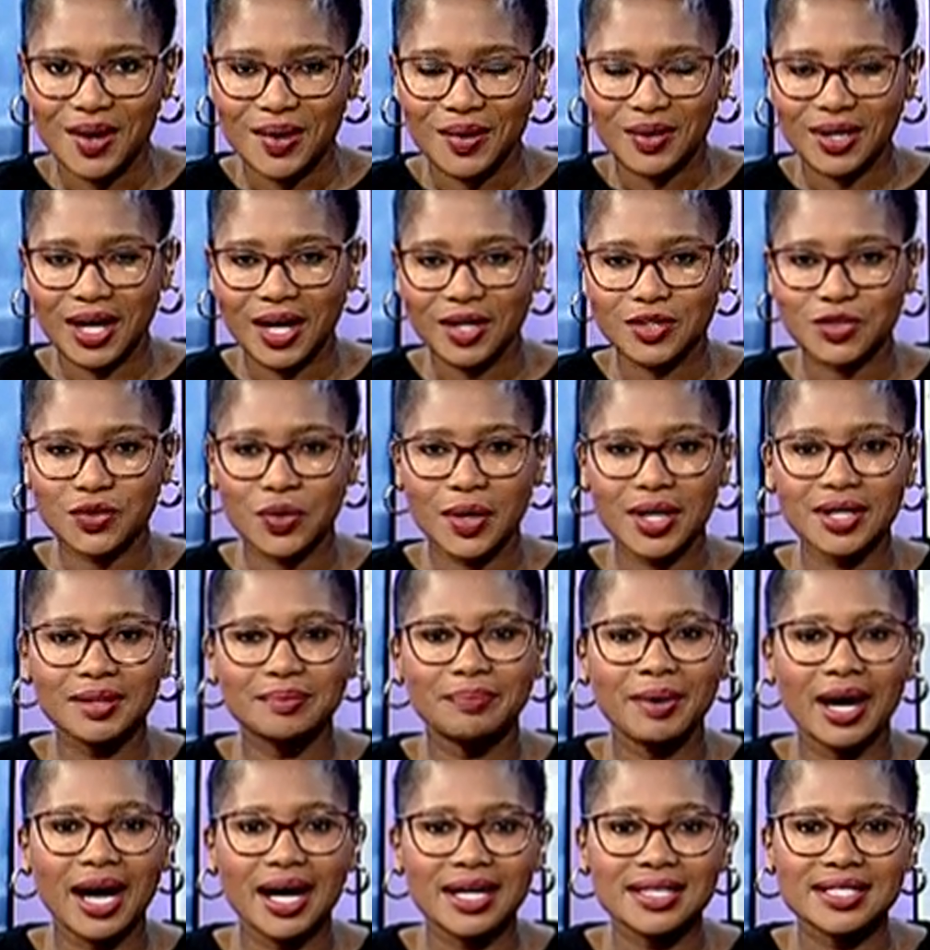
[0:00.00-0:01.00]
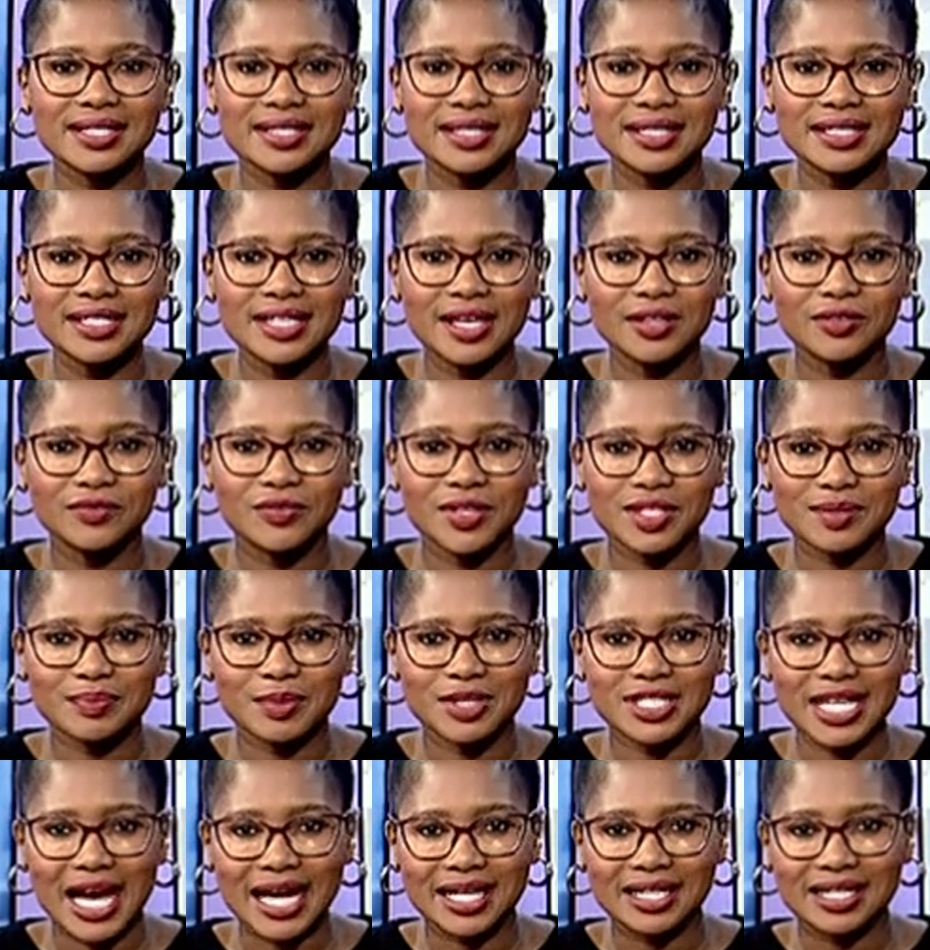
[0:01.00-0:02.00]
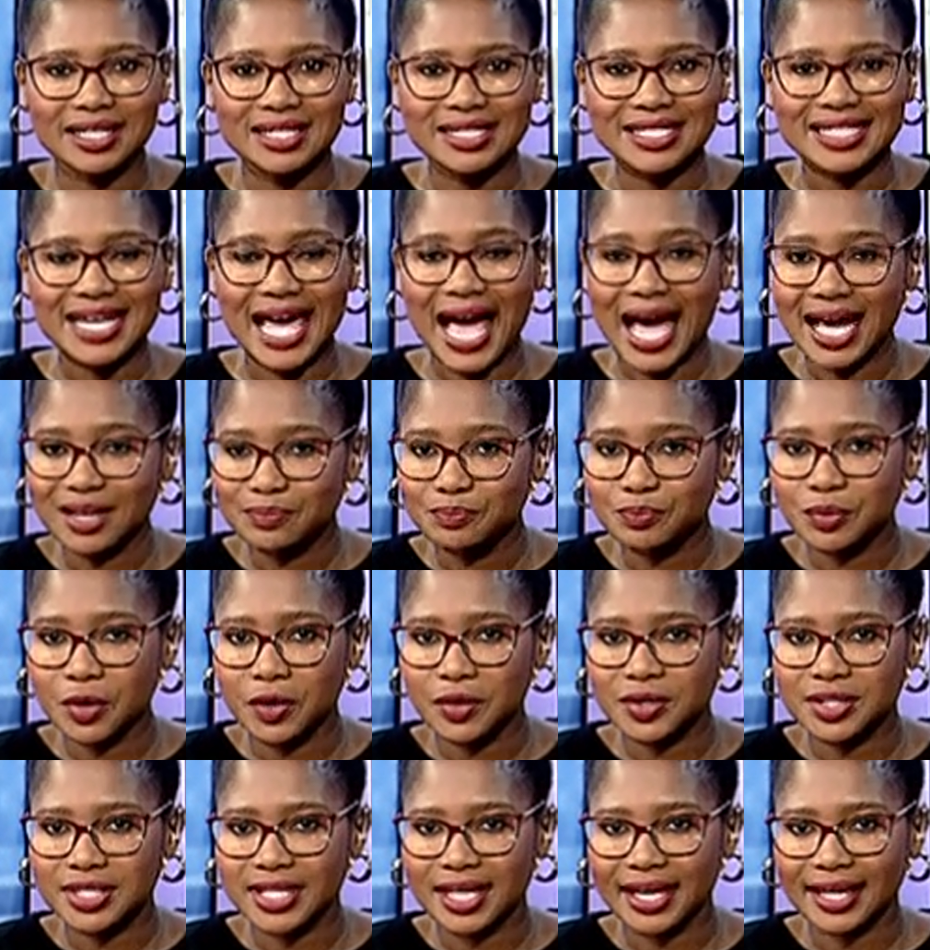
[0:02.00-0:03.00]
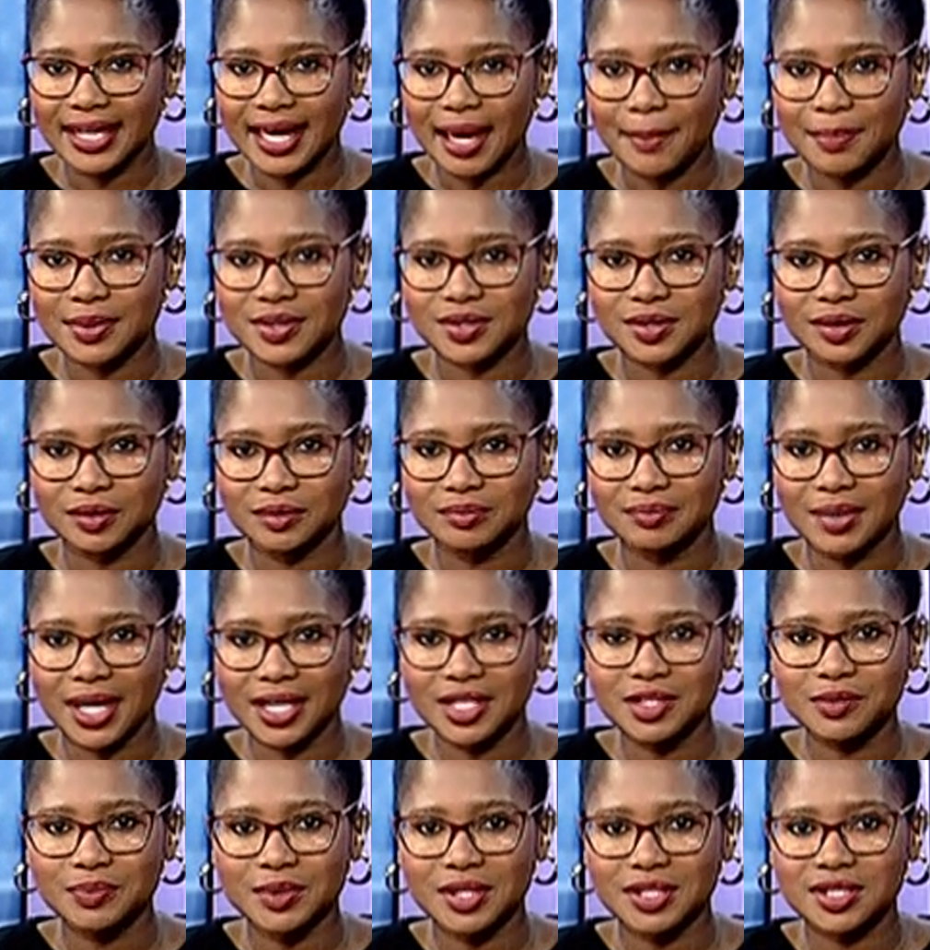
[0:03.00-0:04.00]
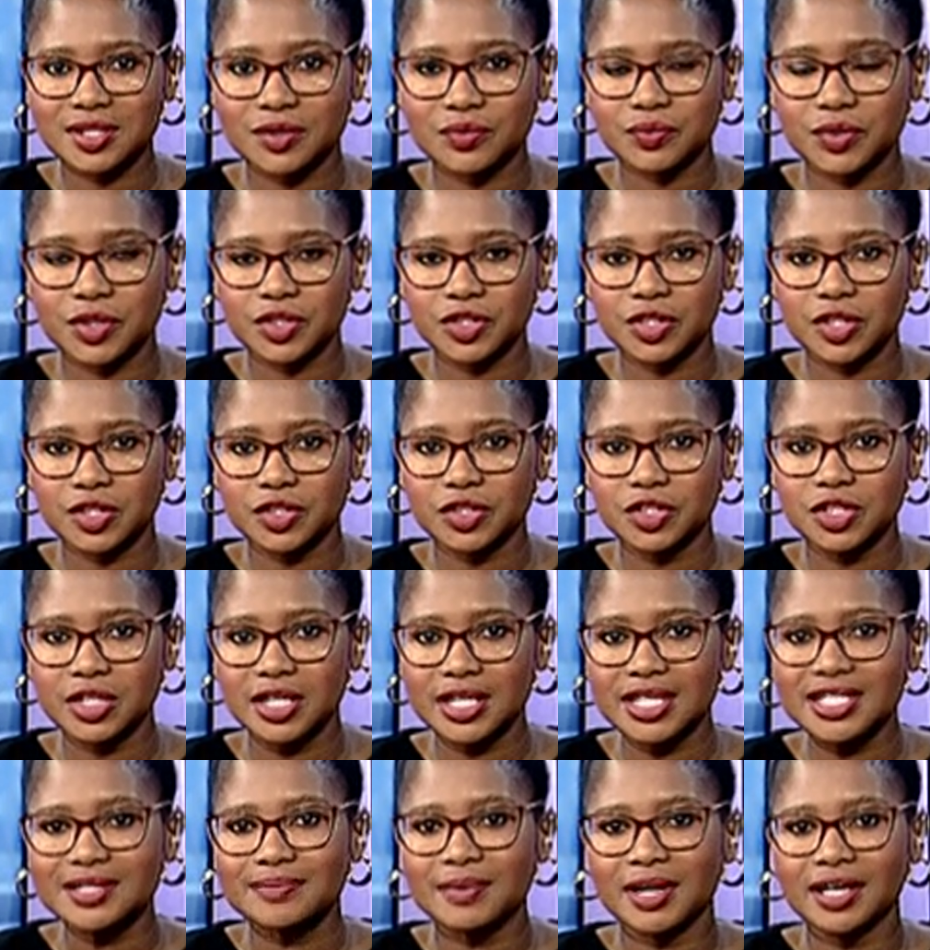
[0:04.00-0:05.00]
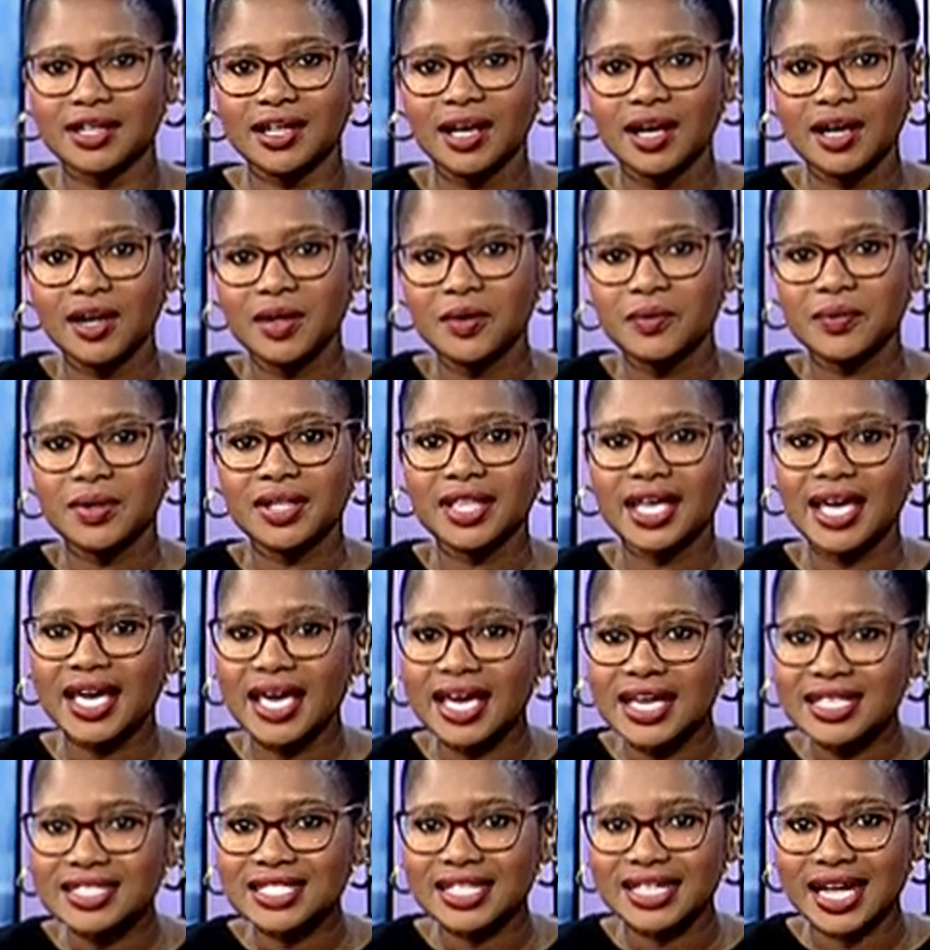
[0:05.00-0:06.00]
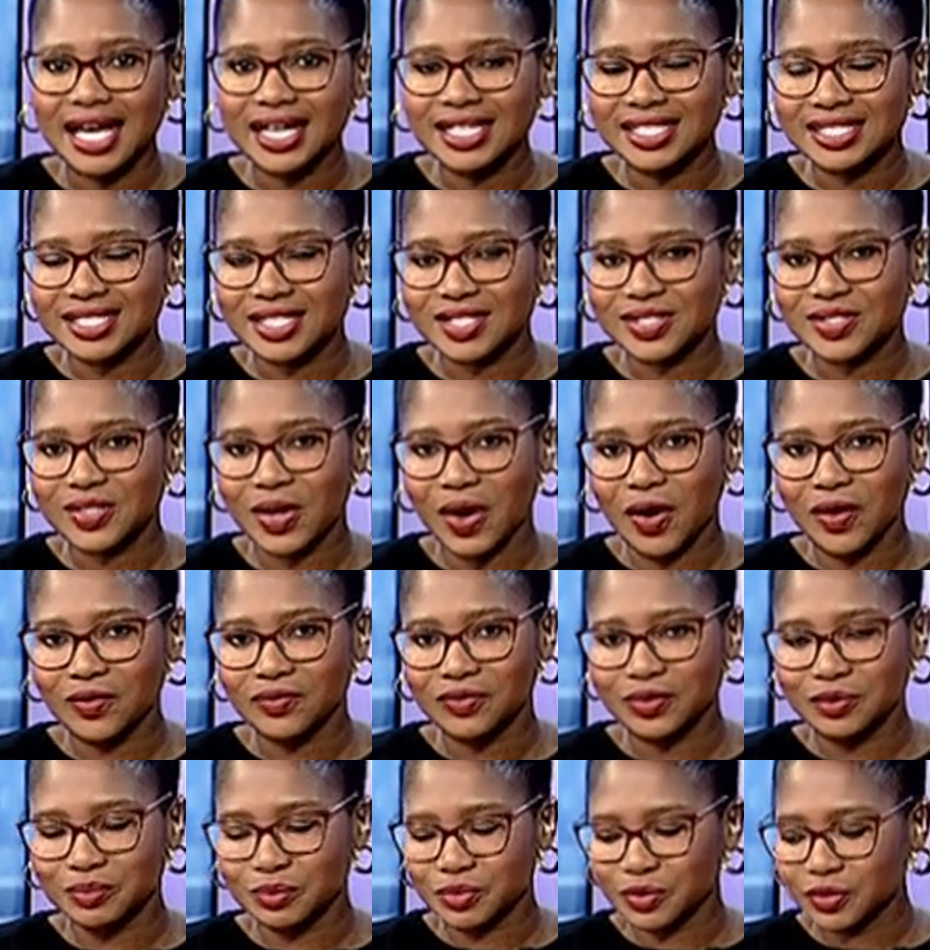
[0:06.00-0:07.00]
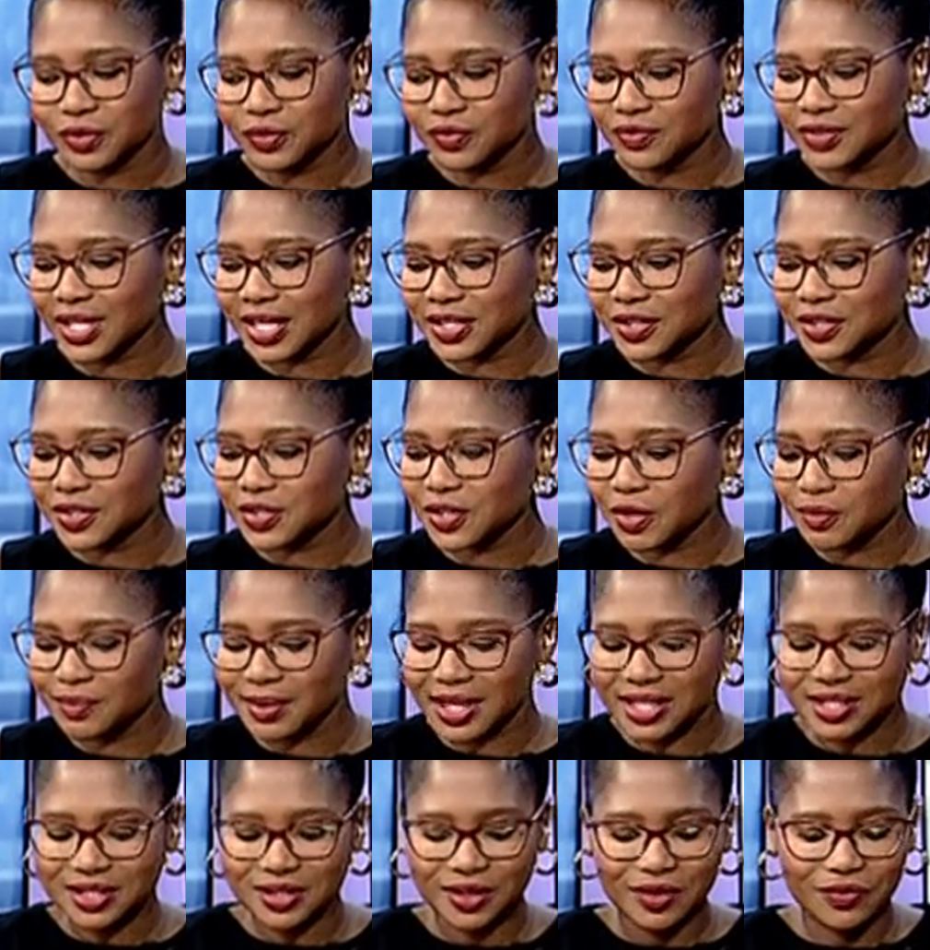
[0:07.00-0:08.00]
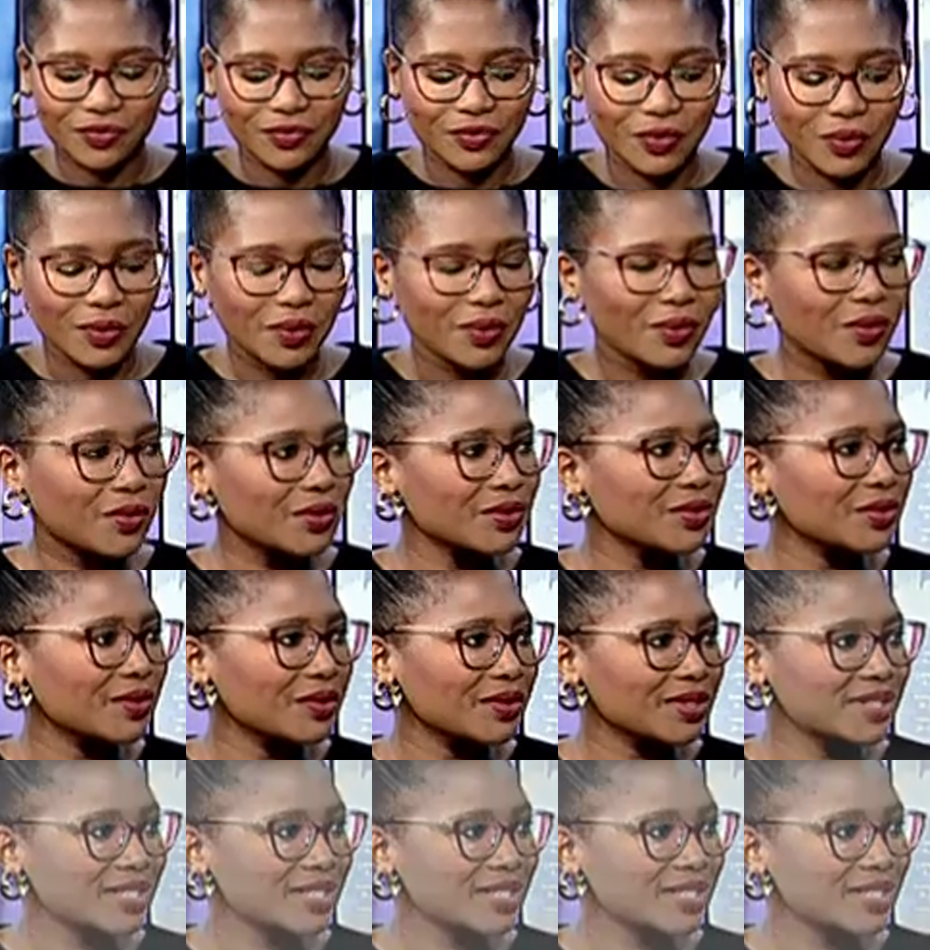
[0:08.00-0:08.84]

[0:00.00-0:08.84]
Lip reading: We're now joined by senior investment analyst at Protea Capital Management, Richard Cheeseman, with his analysis of the move. Thank you so much for your